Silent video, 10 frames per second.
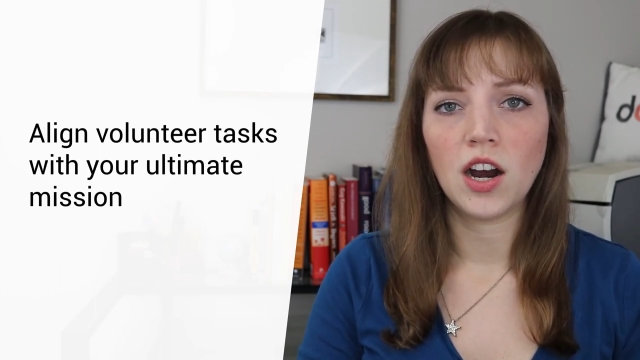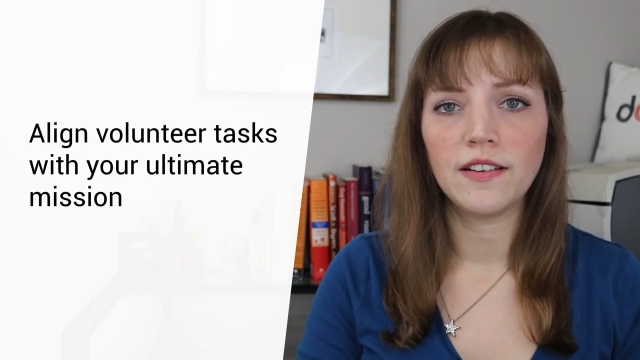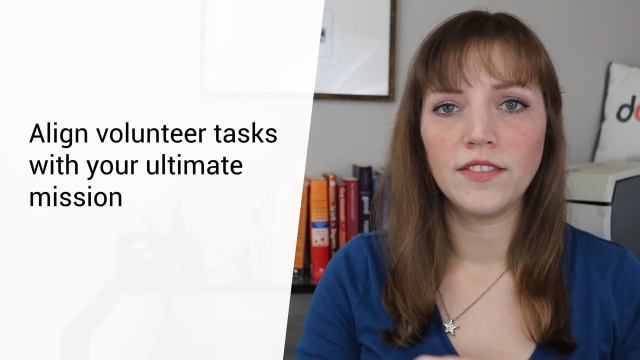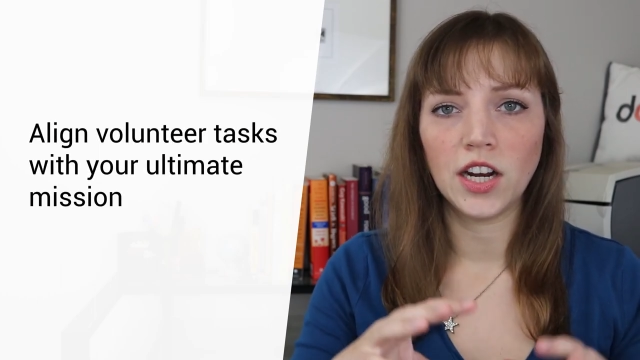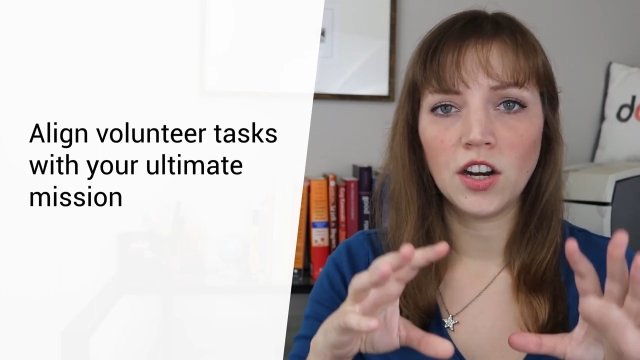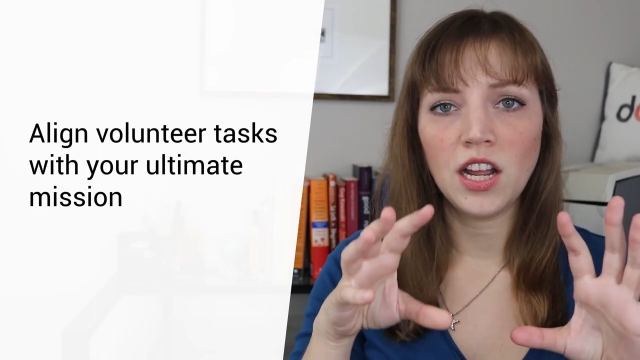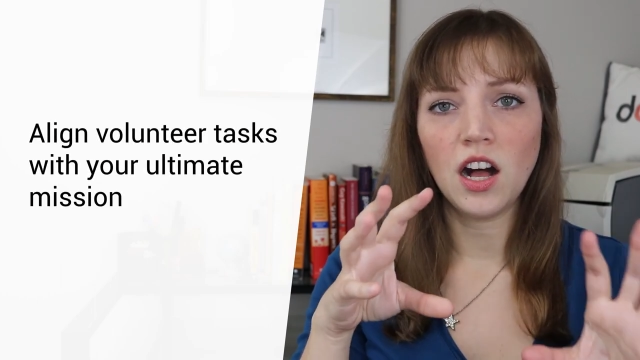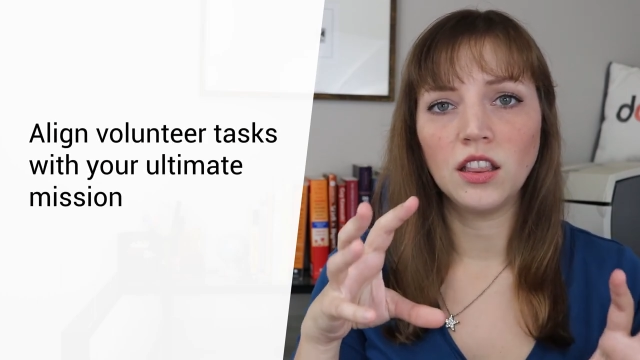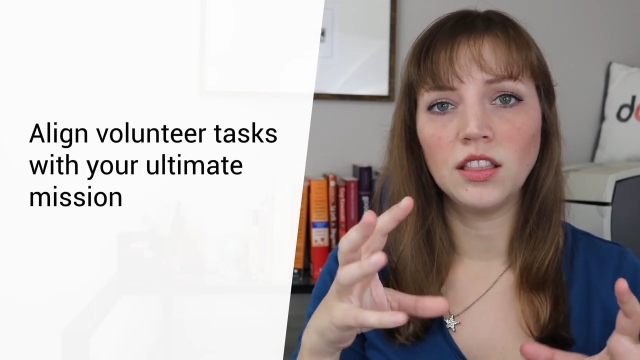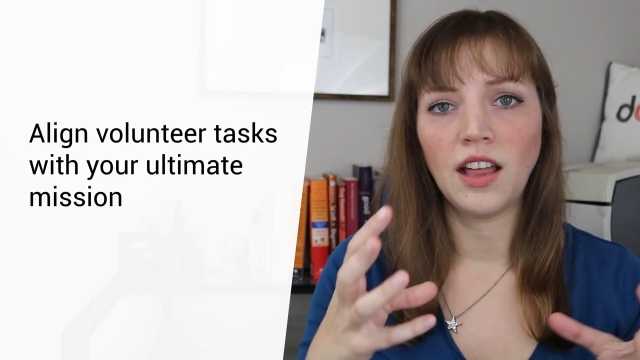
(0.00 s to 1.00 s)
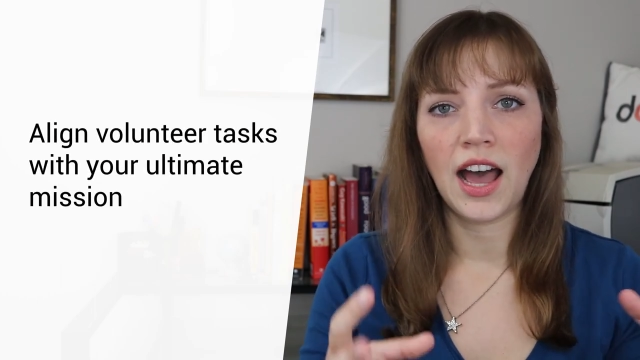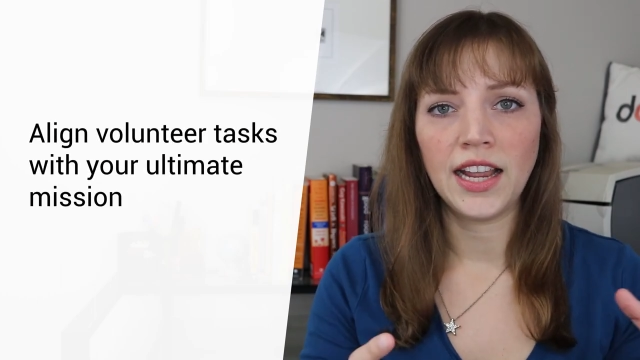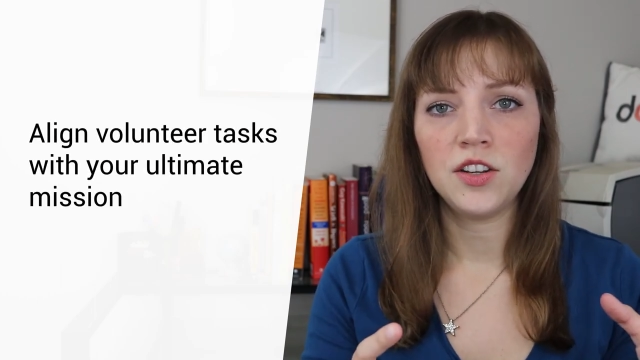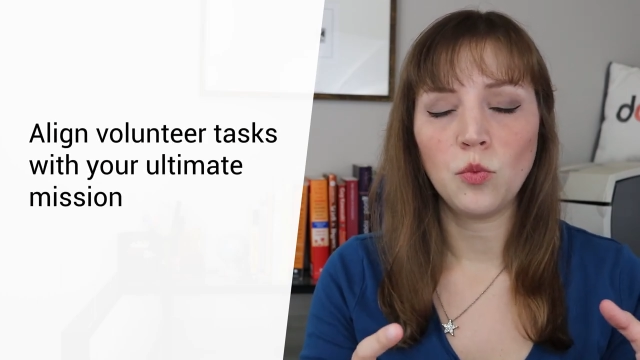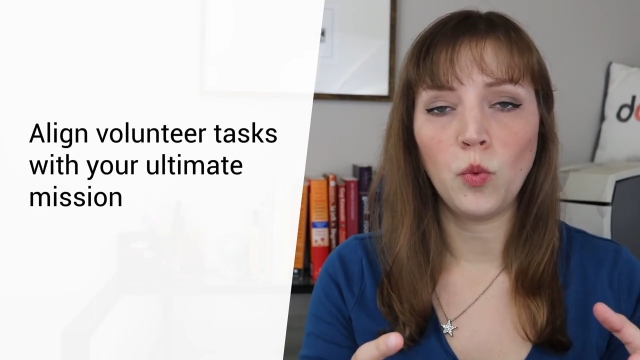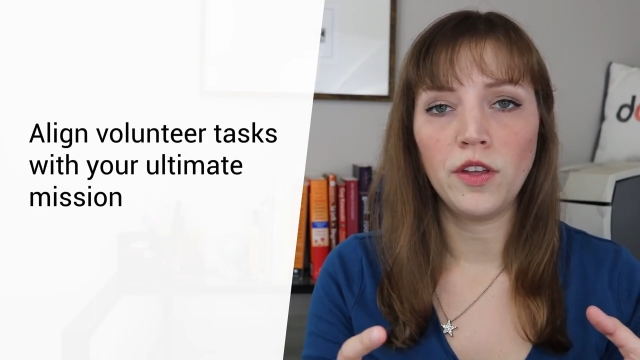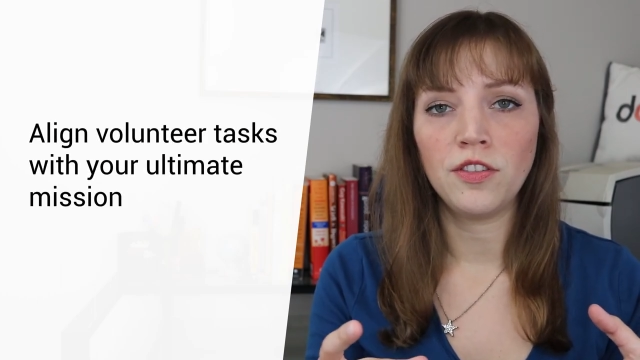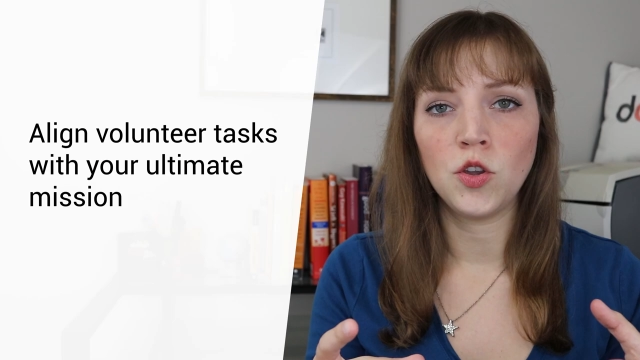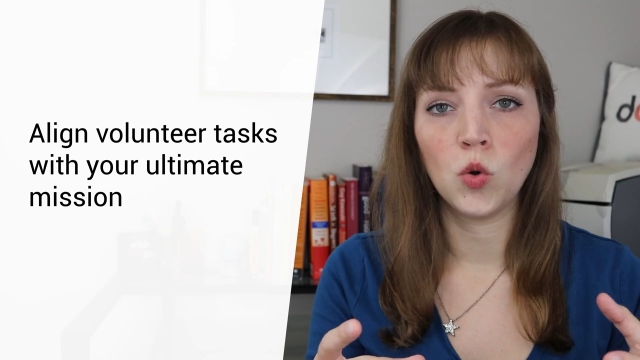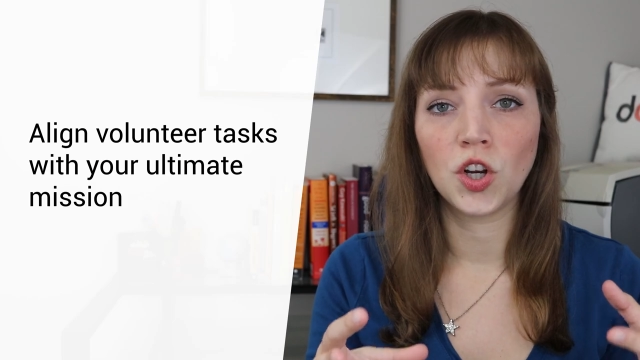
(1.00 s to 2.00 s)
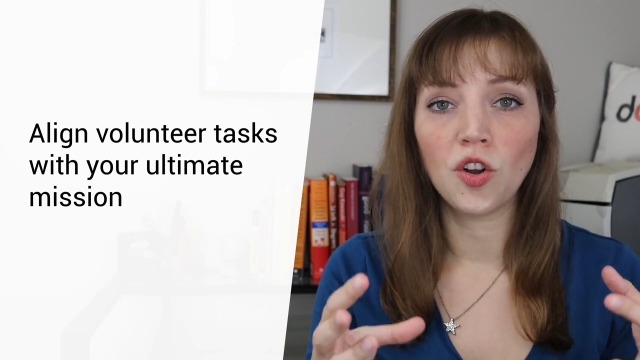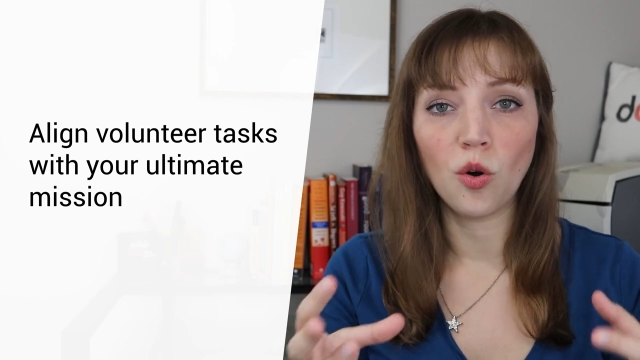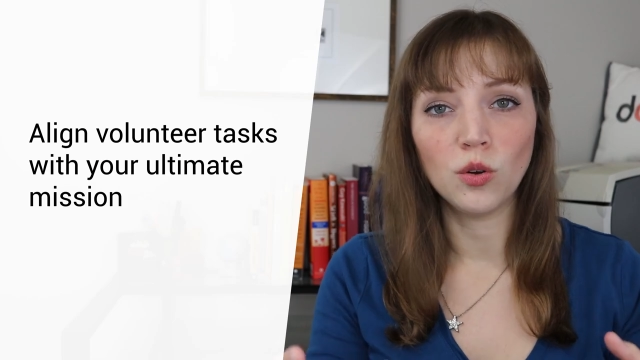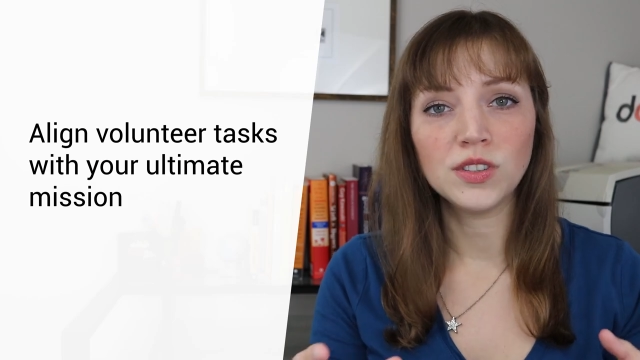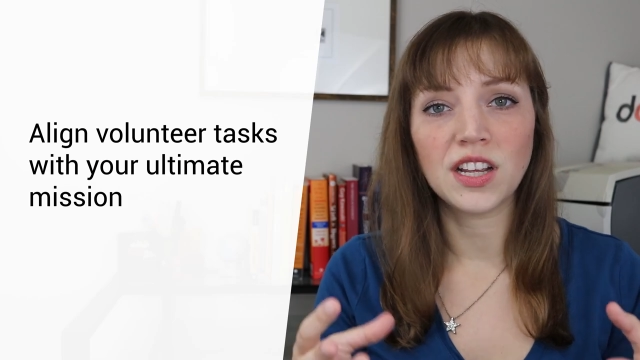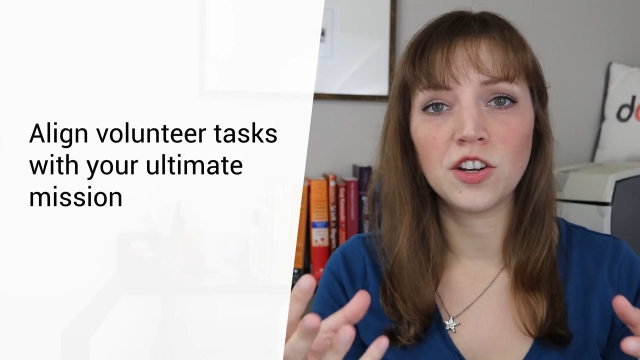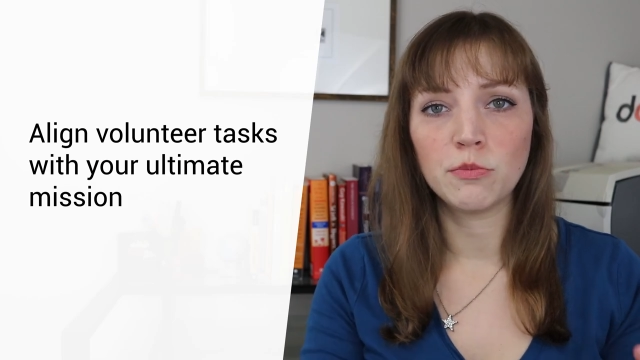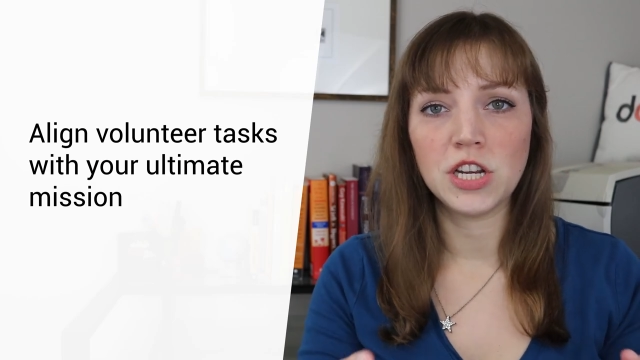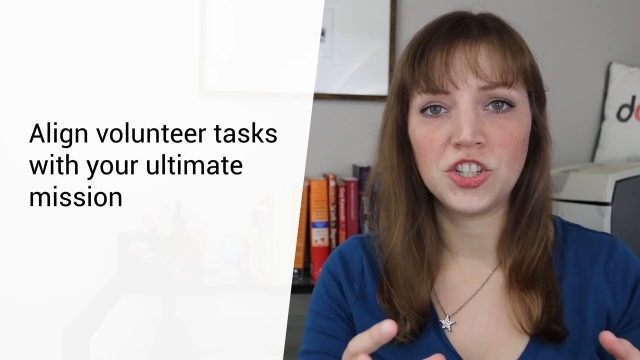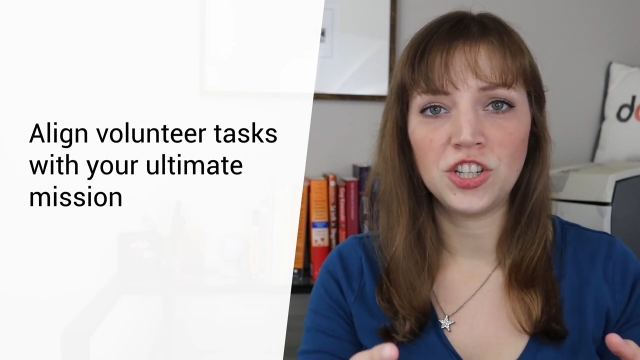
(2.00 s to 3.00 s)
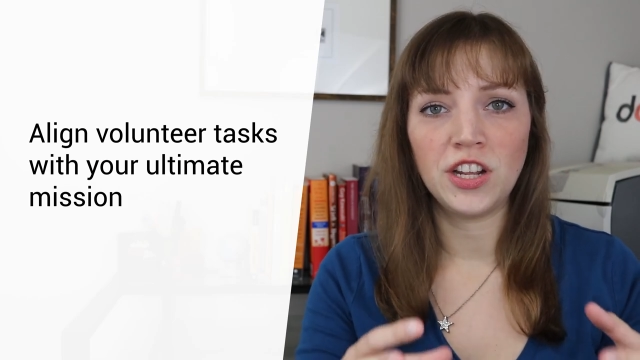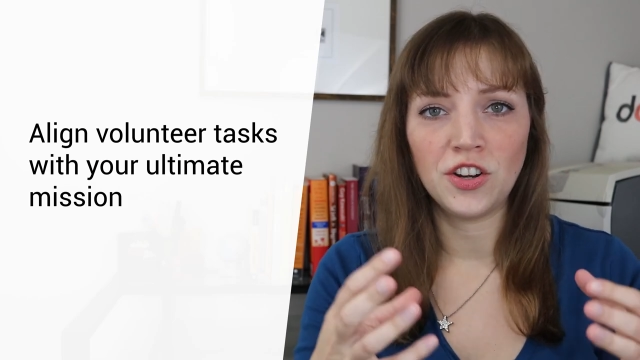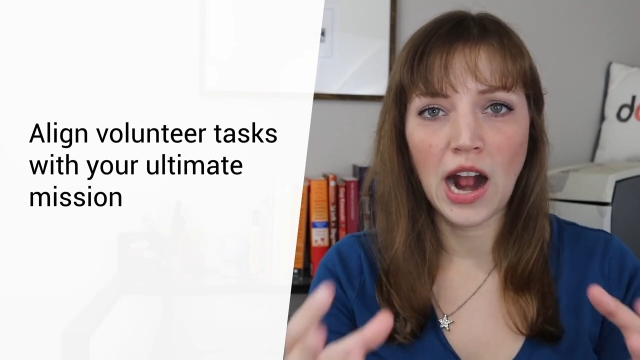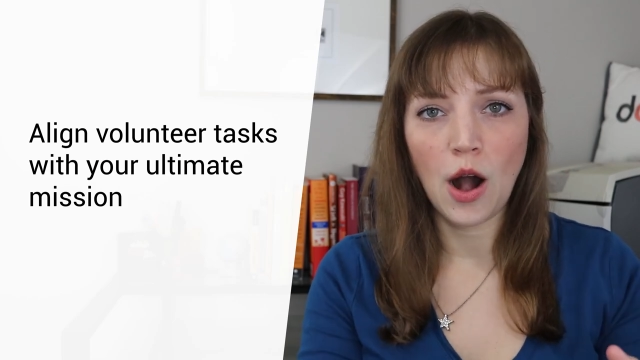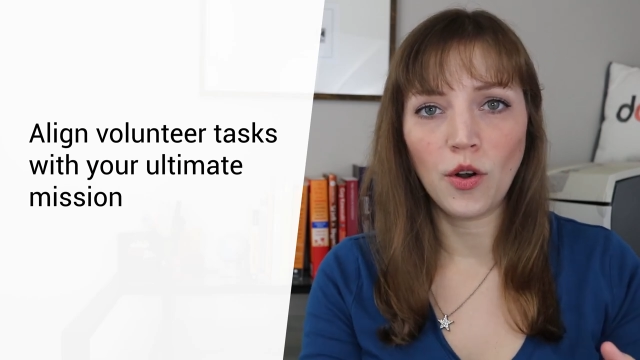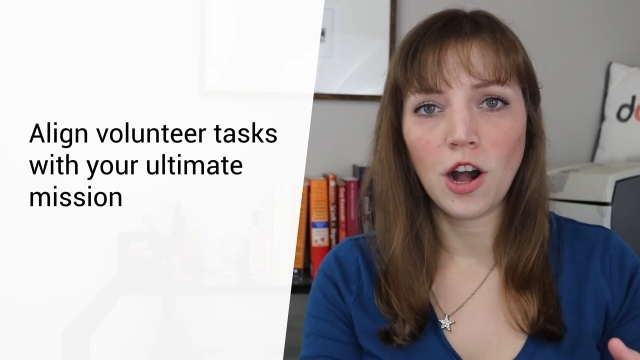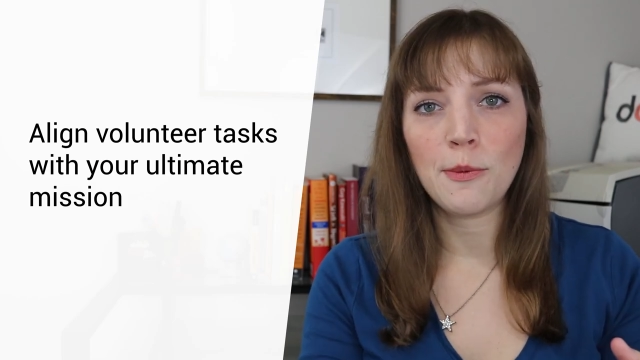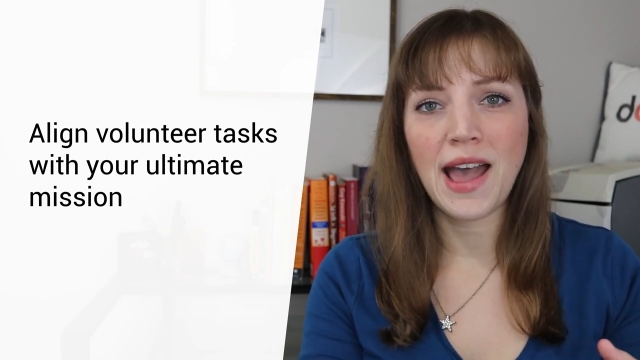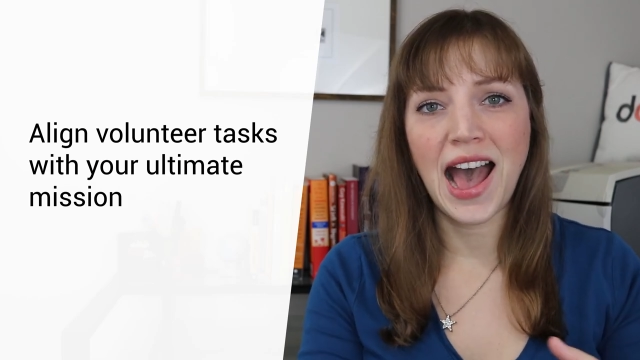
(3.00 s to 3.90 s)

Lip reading: are very aligned with your goals and your mission and your outcome